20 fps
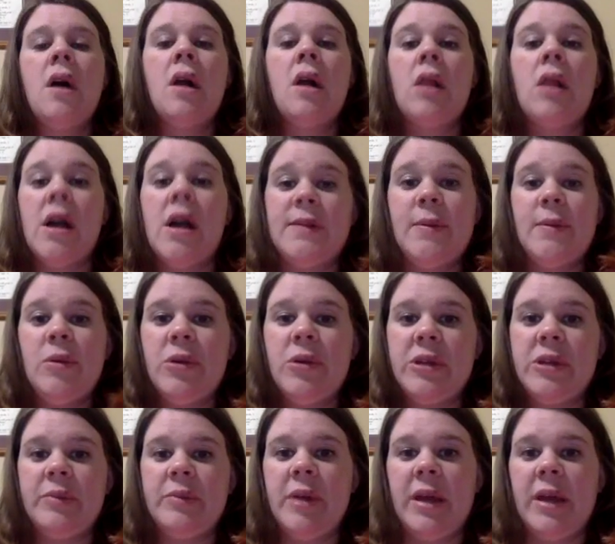lost my
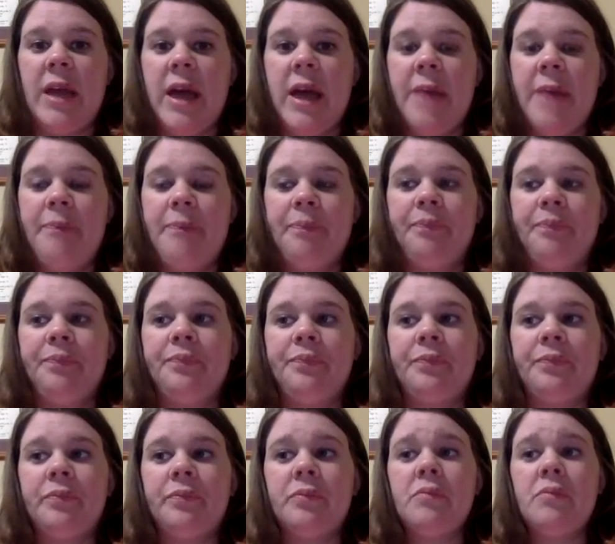mucus plug yet.
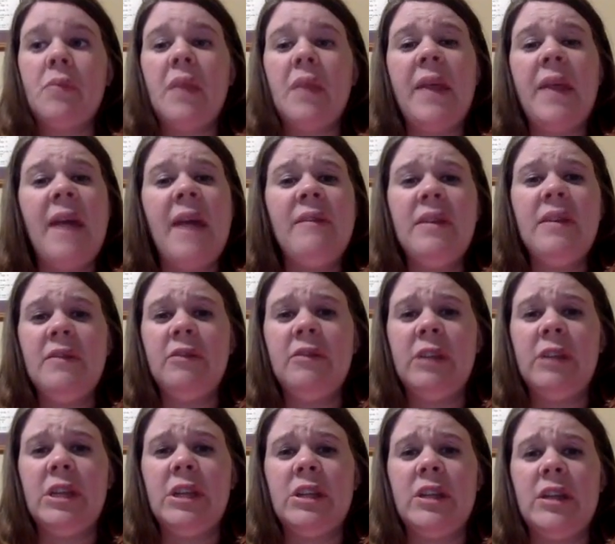They haven't
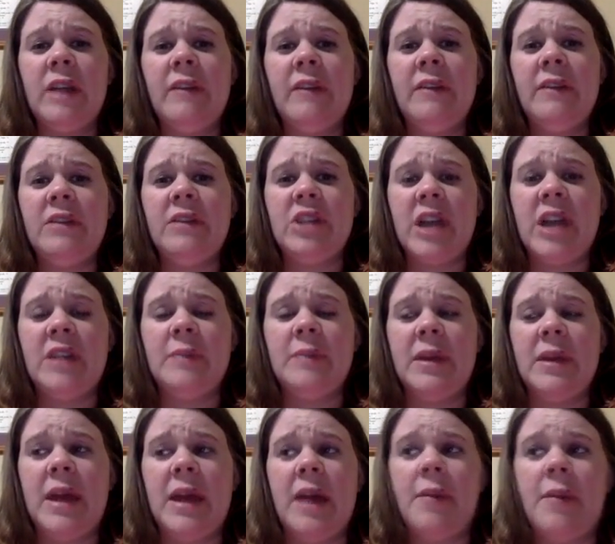even checked
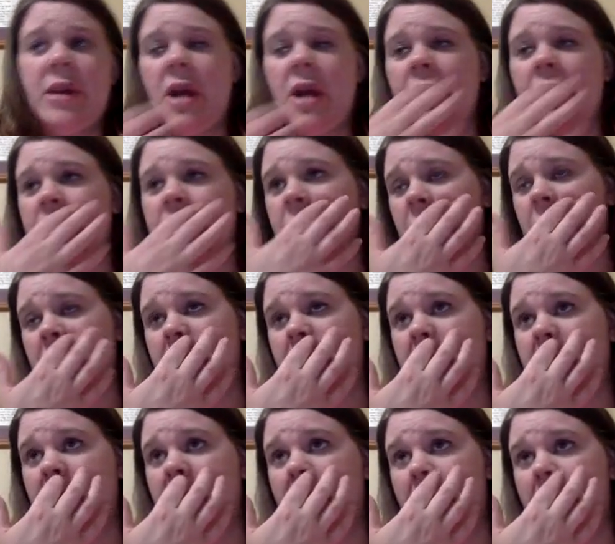me yet at my doctor's
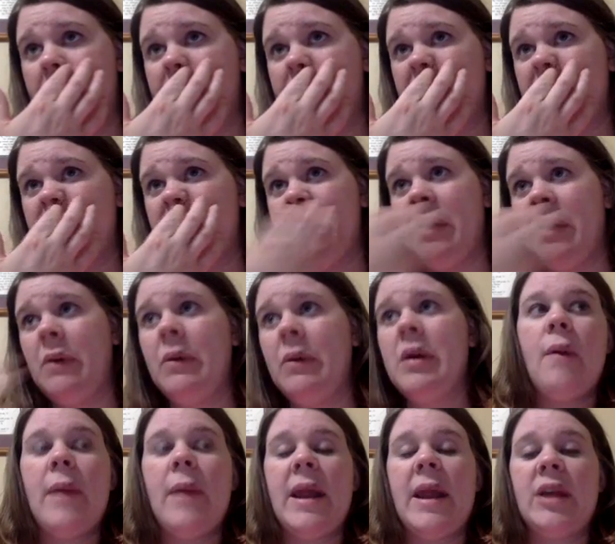appointment. So
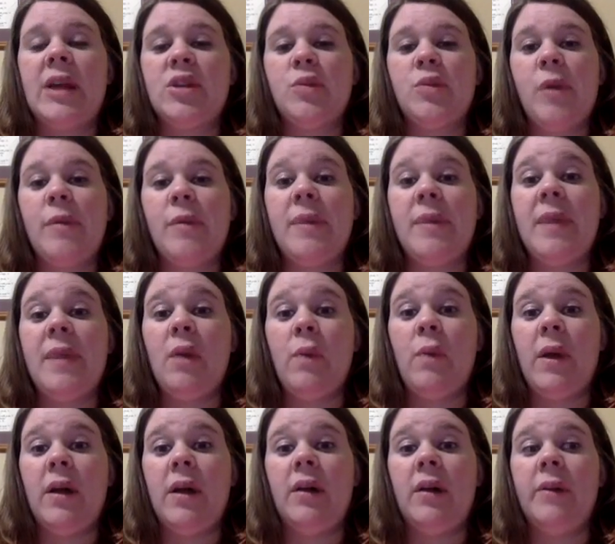my next appointment they
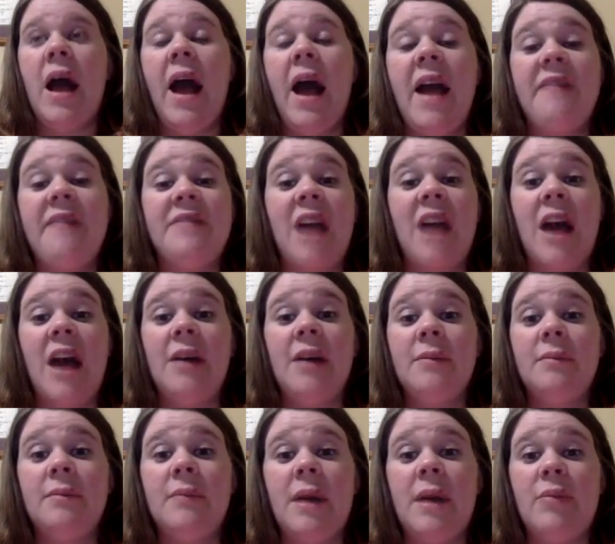will.
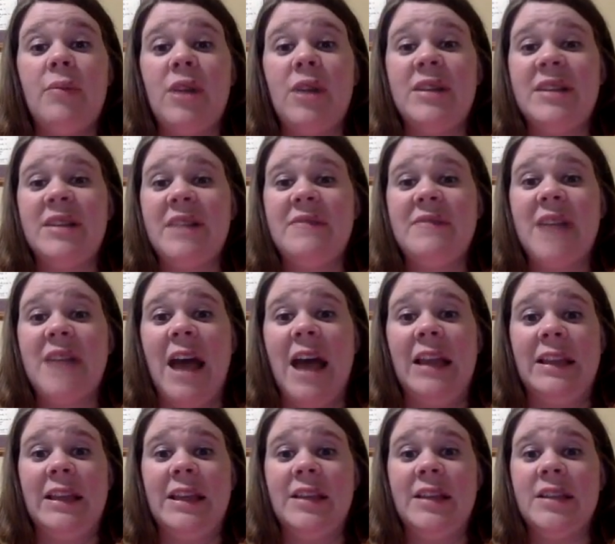My breasts have
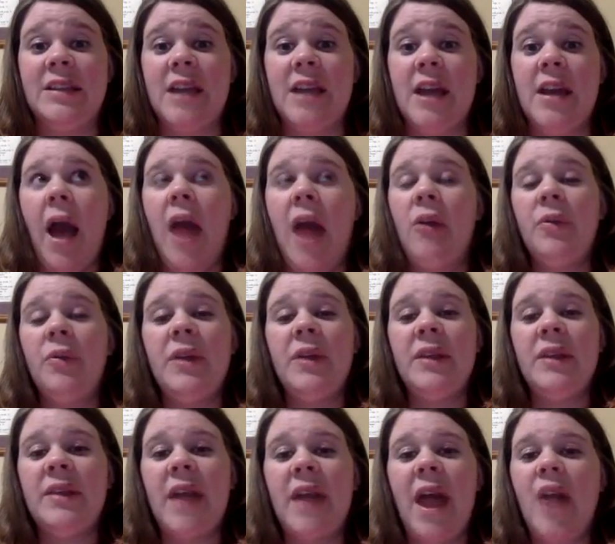not leaked yet. I
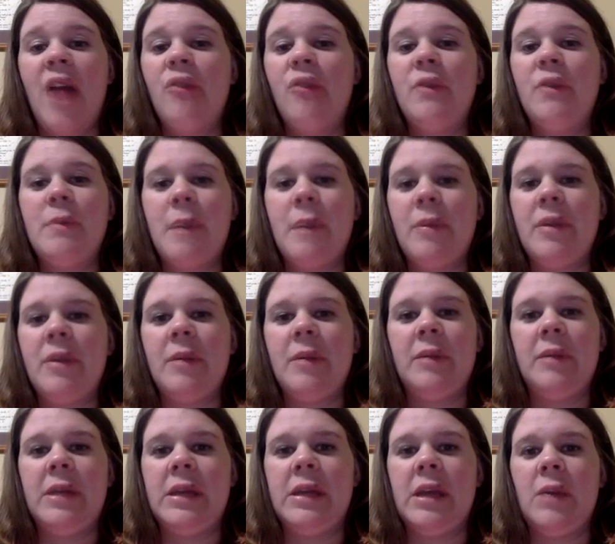don't remember
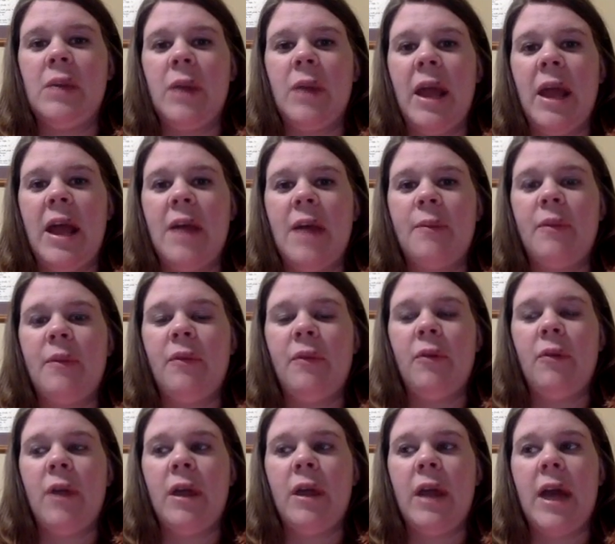them leaking
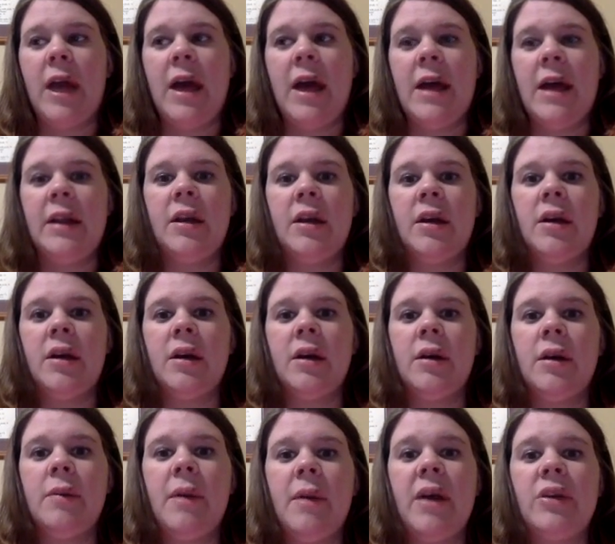before I had
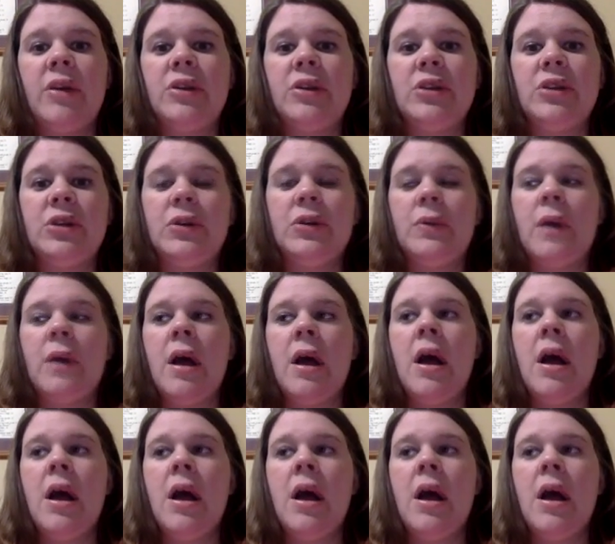my other two.